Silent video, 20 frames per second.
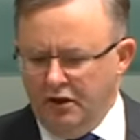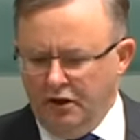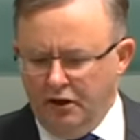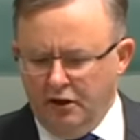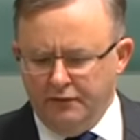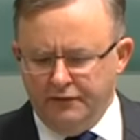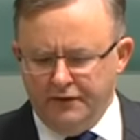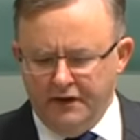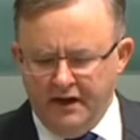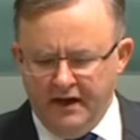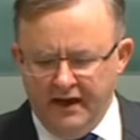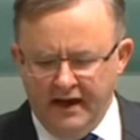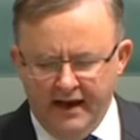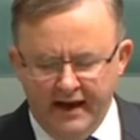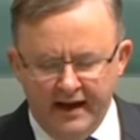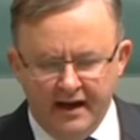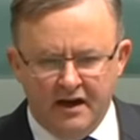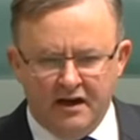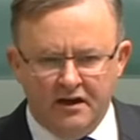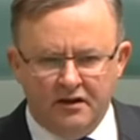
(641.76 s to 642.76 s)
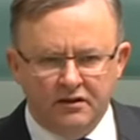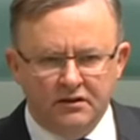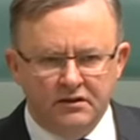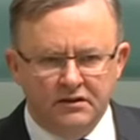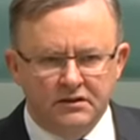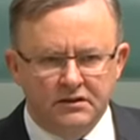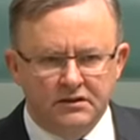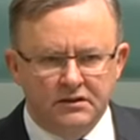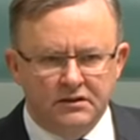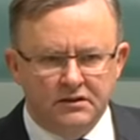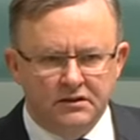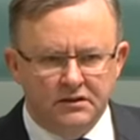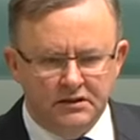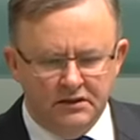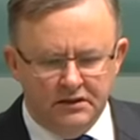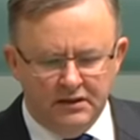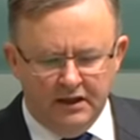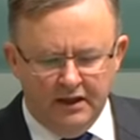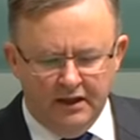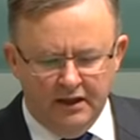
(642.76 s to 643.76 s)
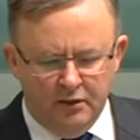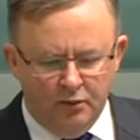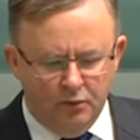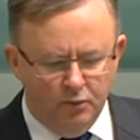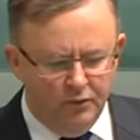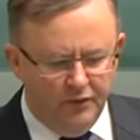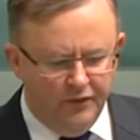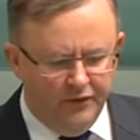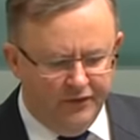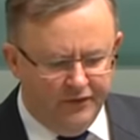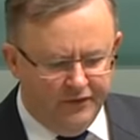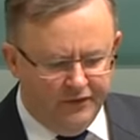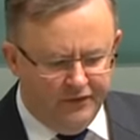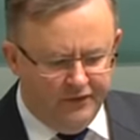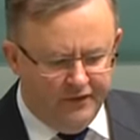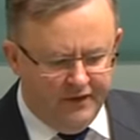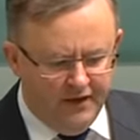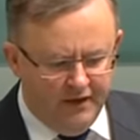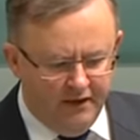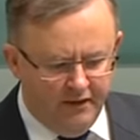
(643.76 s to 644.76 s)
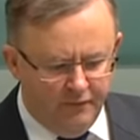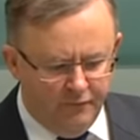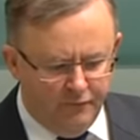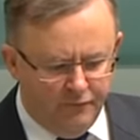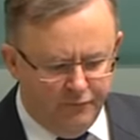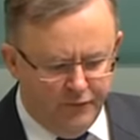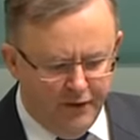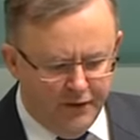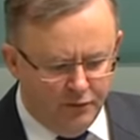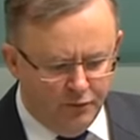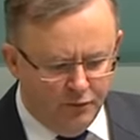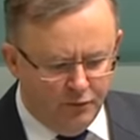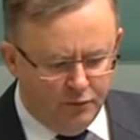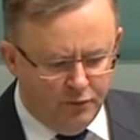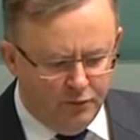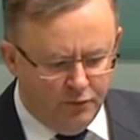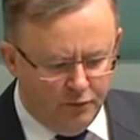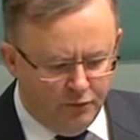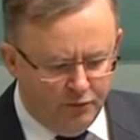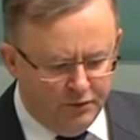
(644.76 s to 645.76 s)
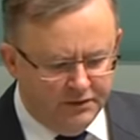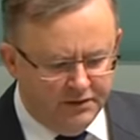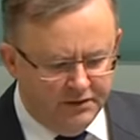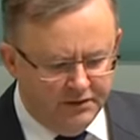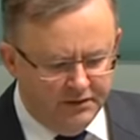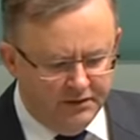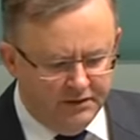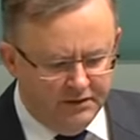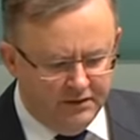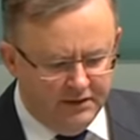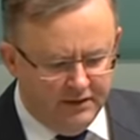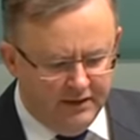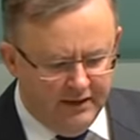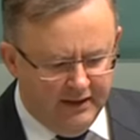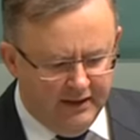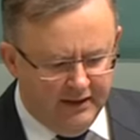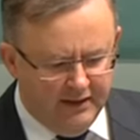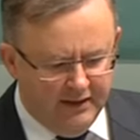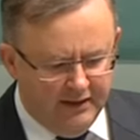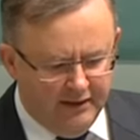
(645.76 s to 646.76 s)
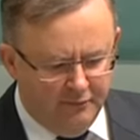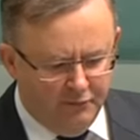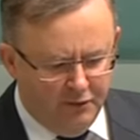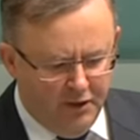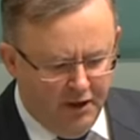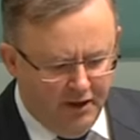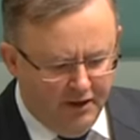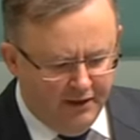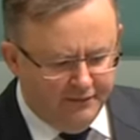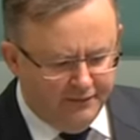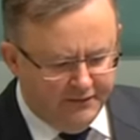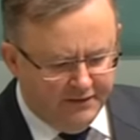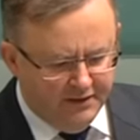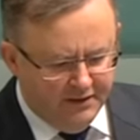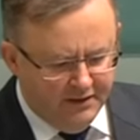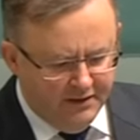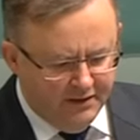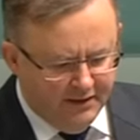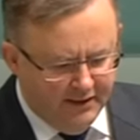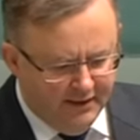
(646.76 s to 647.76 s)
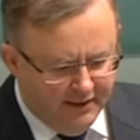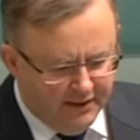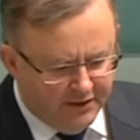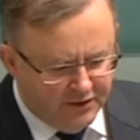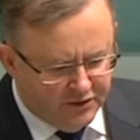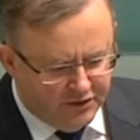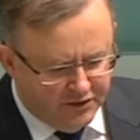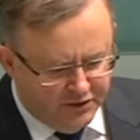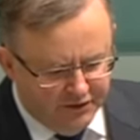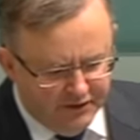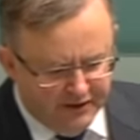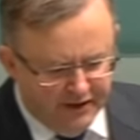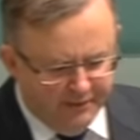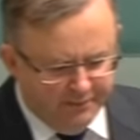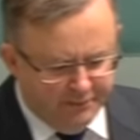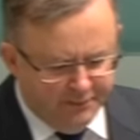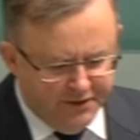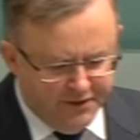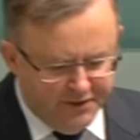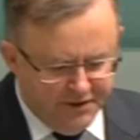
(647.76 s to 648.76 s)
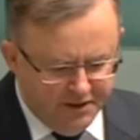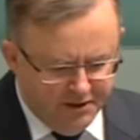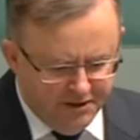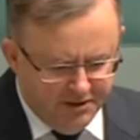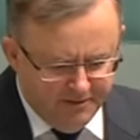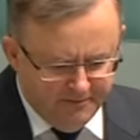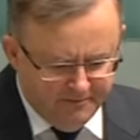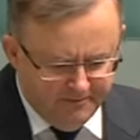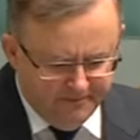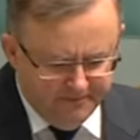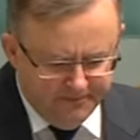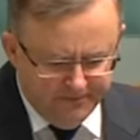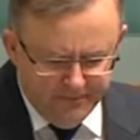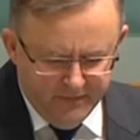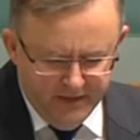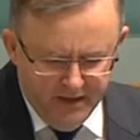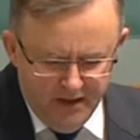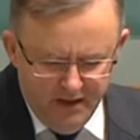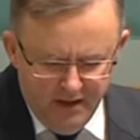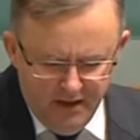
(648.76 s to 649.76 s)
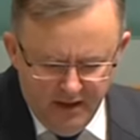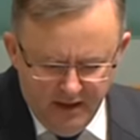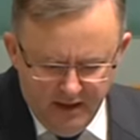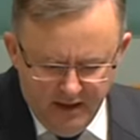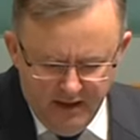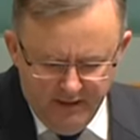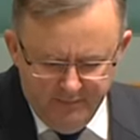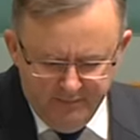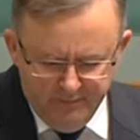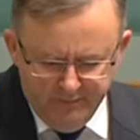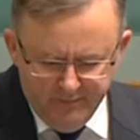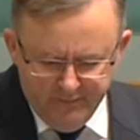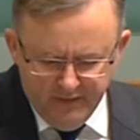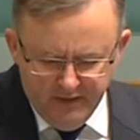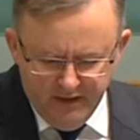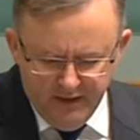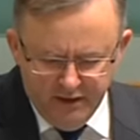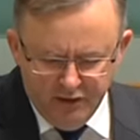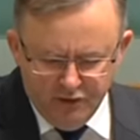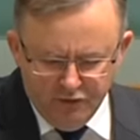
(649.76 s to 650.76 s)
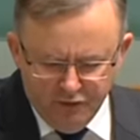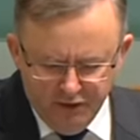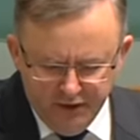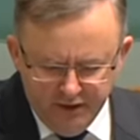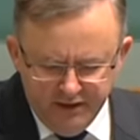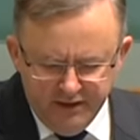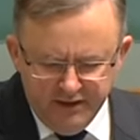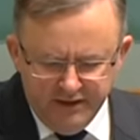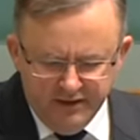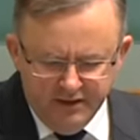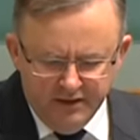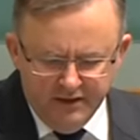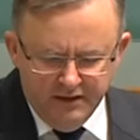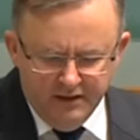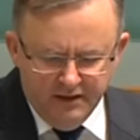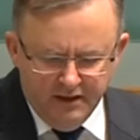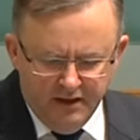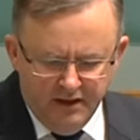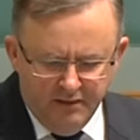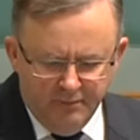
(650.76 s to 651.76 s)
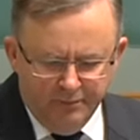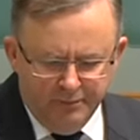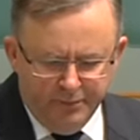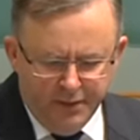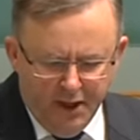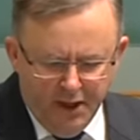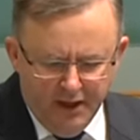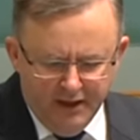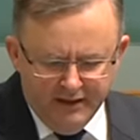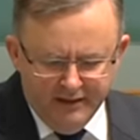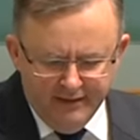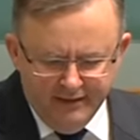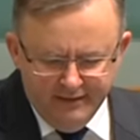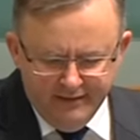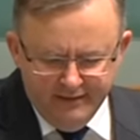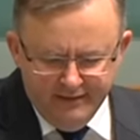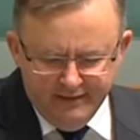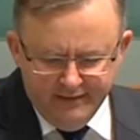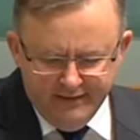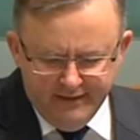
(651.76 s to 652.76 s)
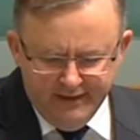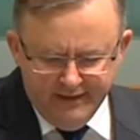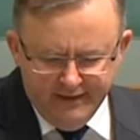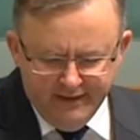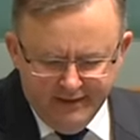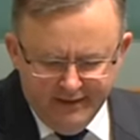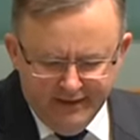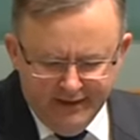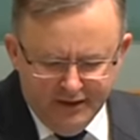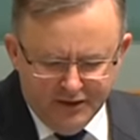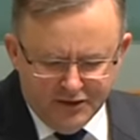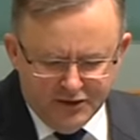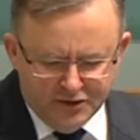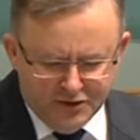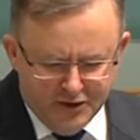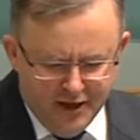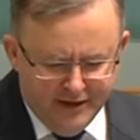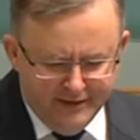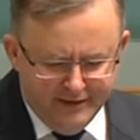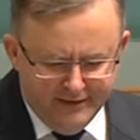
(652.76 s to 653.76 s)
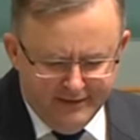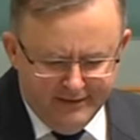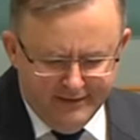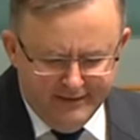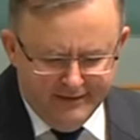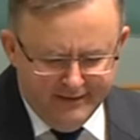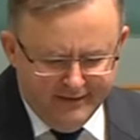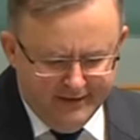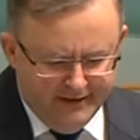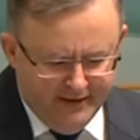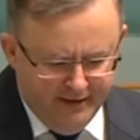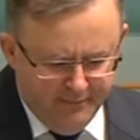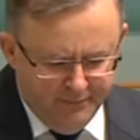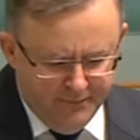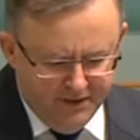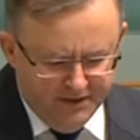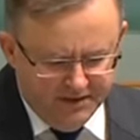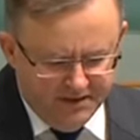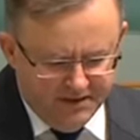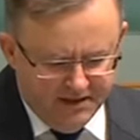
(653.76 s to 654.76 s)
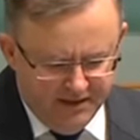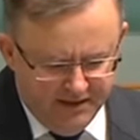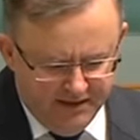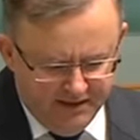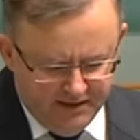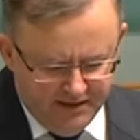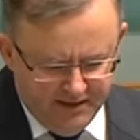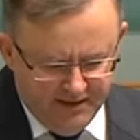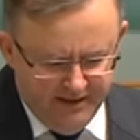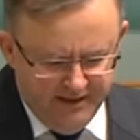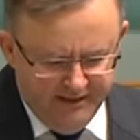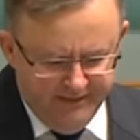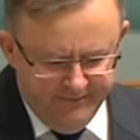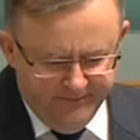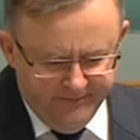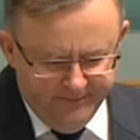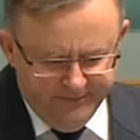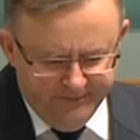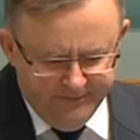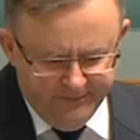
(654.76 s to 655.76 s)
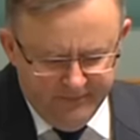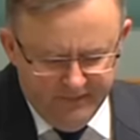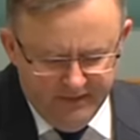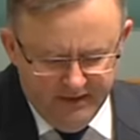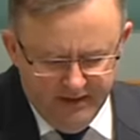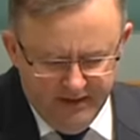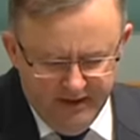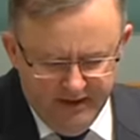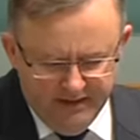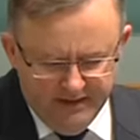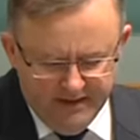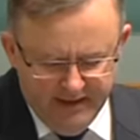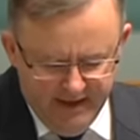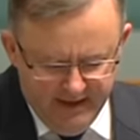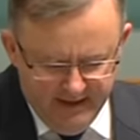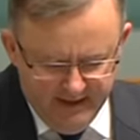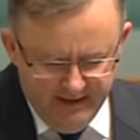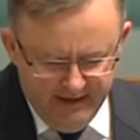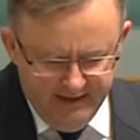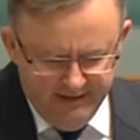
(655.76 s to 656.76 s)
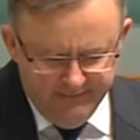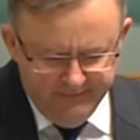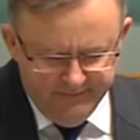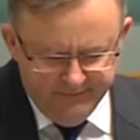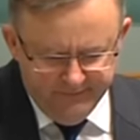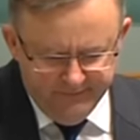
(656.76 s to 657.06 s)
of how uh, the federal court uh, arrived uh, to that position, um, agreed uh, by the Australian government solicitor, Adani,